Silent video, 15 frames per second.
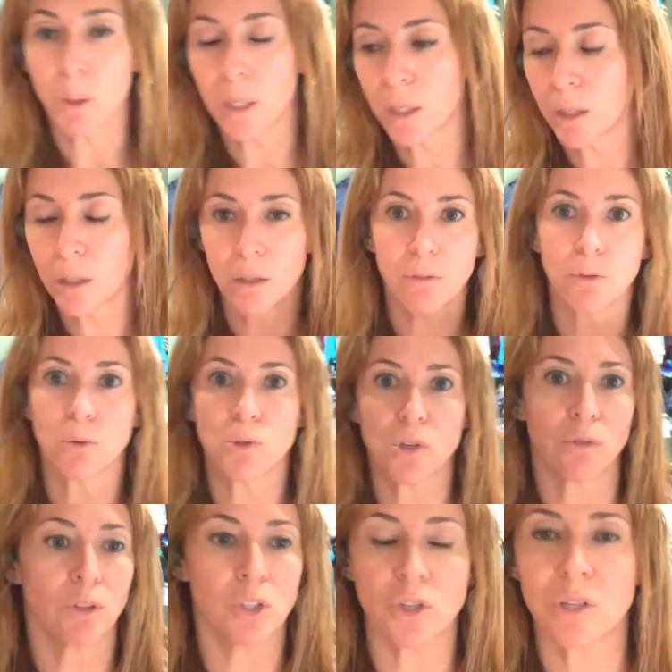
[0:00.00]
quick food
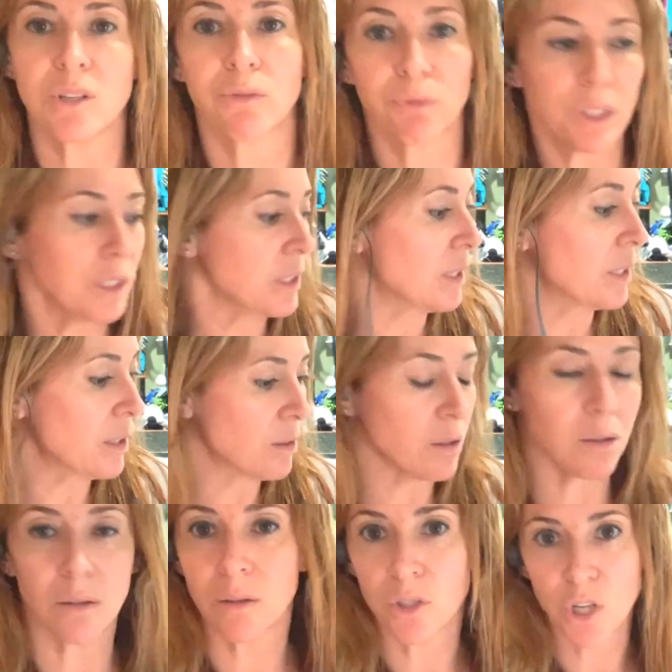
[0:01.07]
store run just to really to get
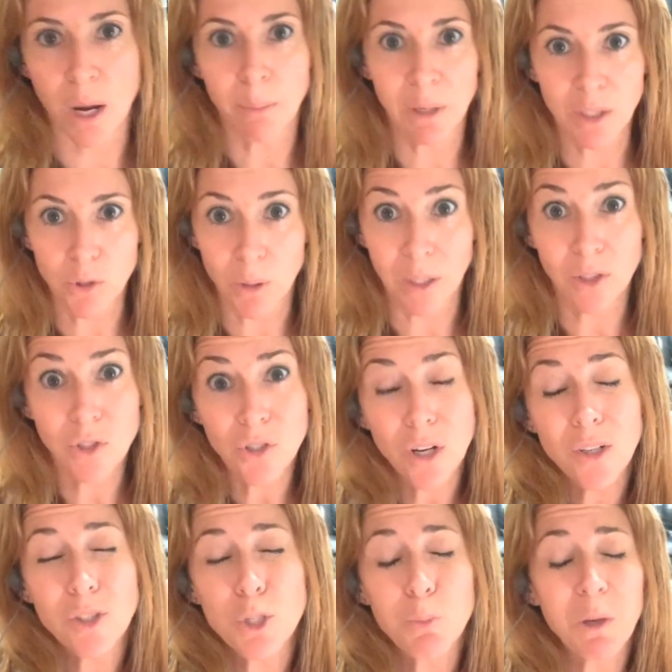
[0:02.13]
the, the chopped meat. So I can
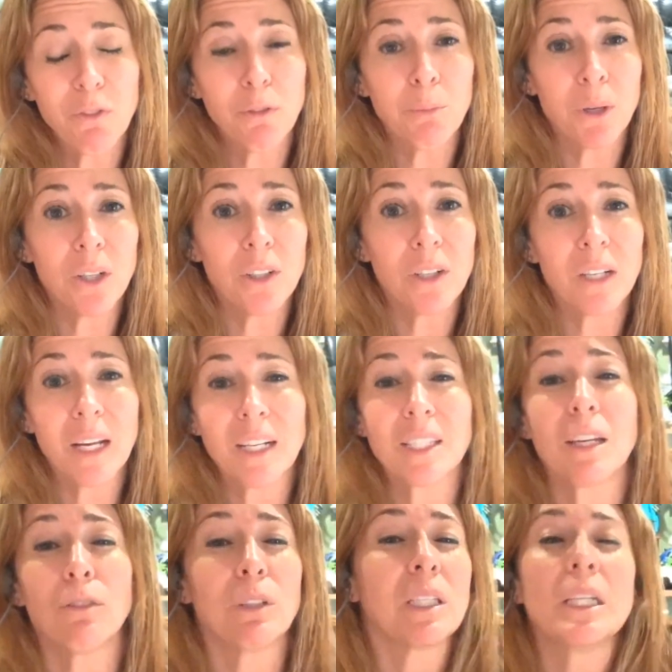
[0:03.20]
start this beef and butter today
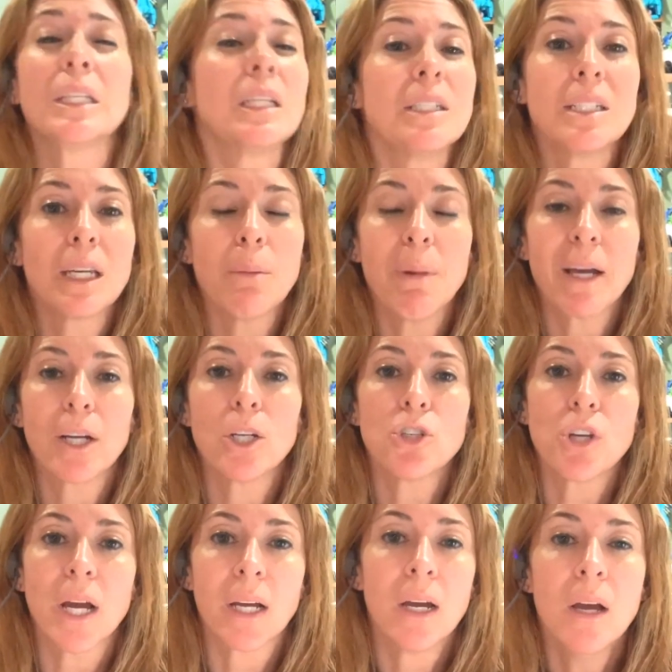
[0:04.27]
because I really need to get back
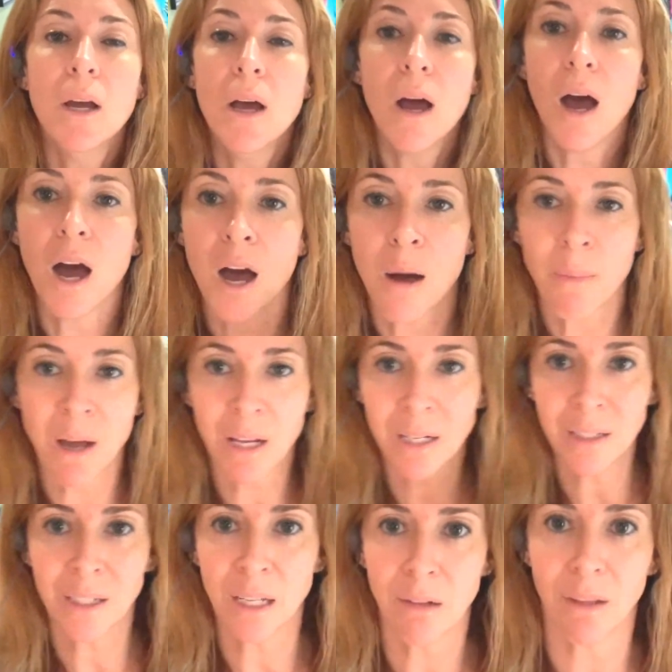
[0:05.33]
on track. Um, I
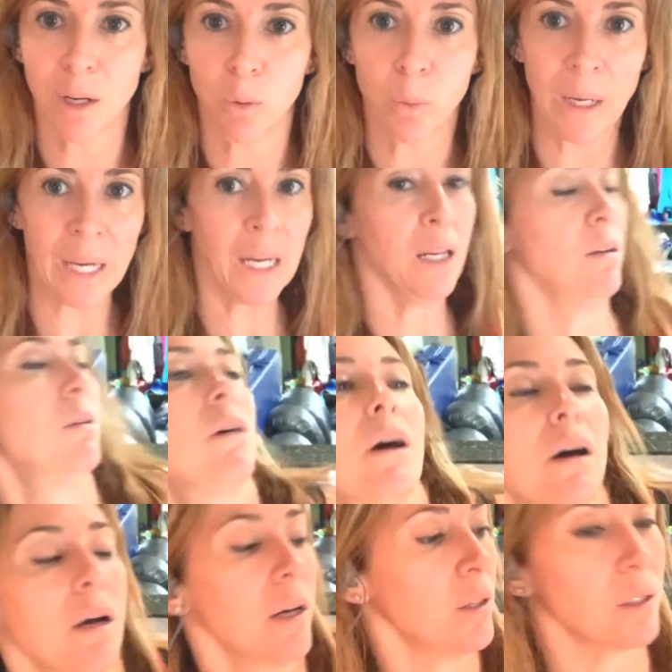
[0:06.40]
didn't gain a lot of weight.
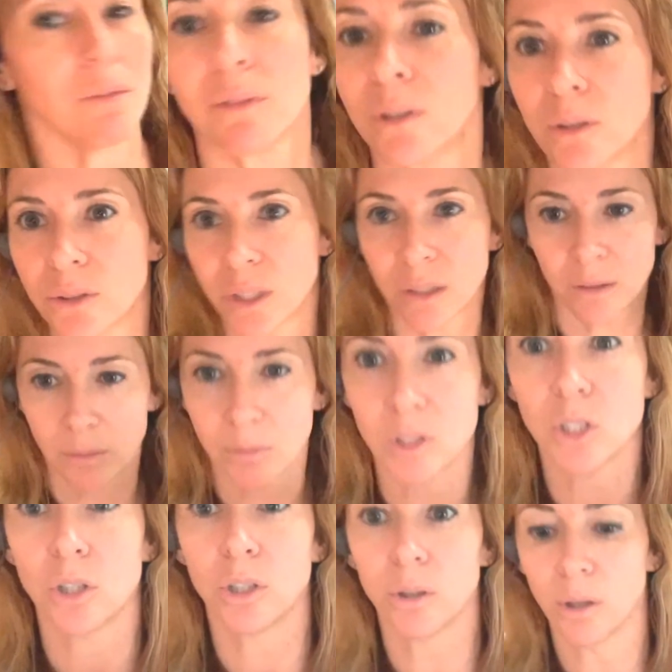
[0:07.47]
Oh, I don't even, hold on, let
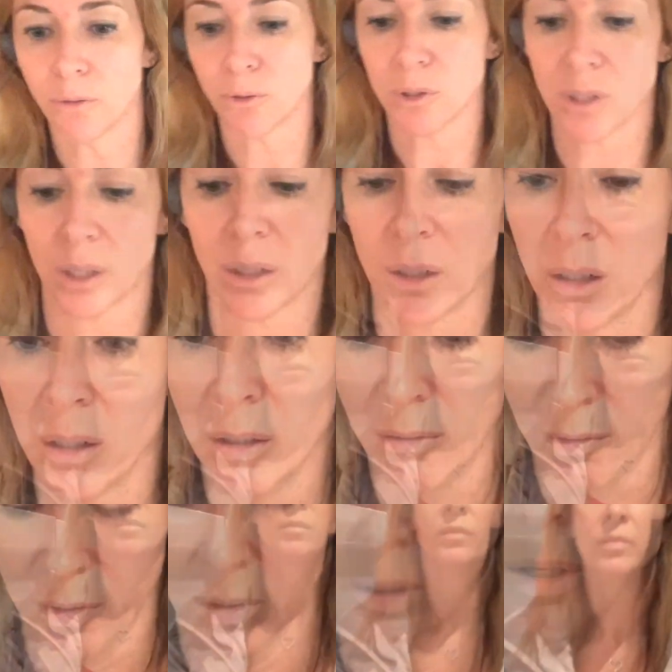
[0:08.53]
me turn you off.
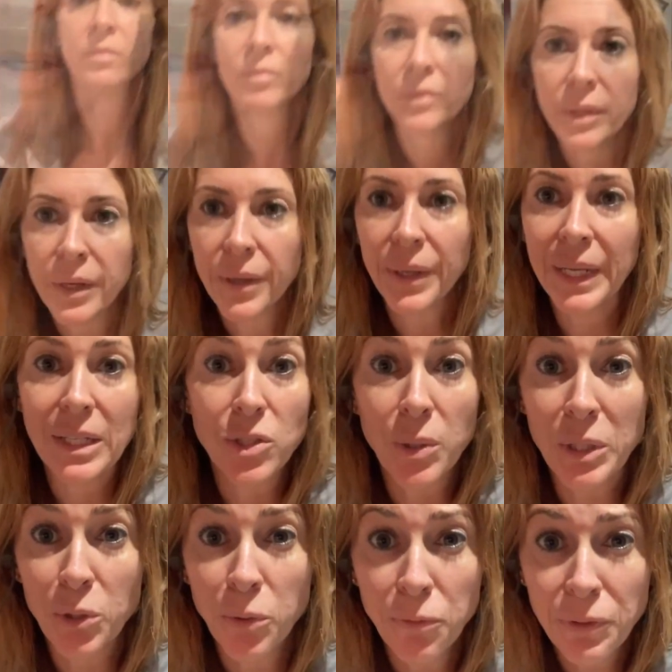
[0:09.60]
Okay, so
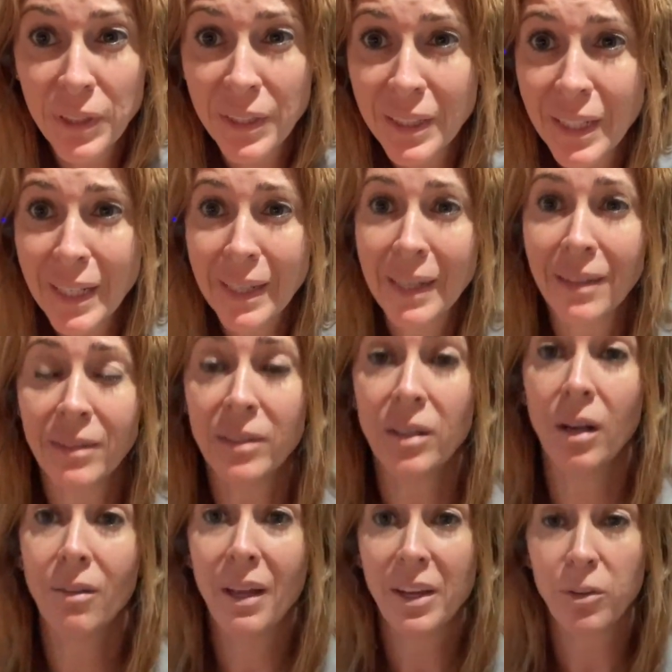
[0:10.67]
I don't feel like I gained
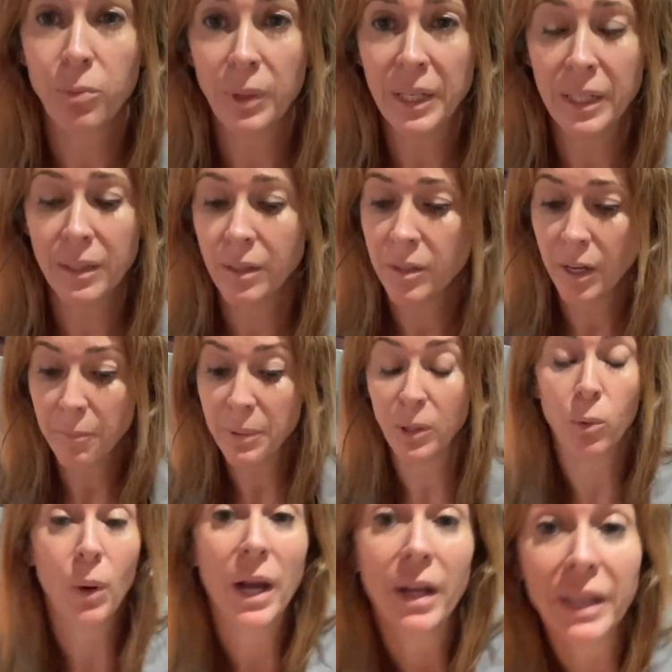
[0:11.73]
a lot of weight. I've been
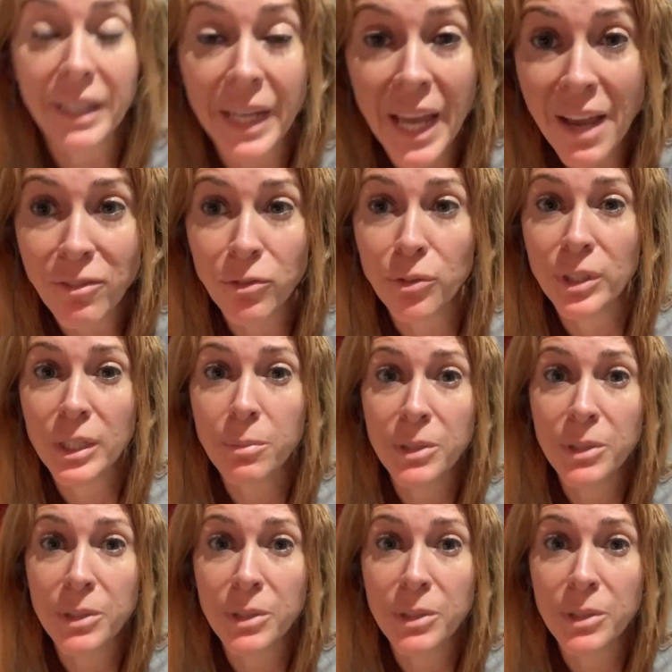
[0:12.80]
a while, like I haven't really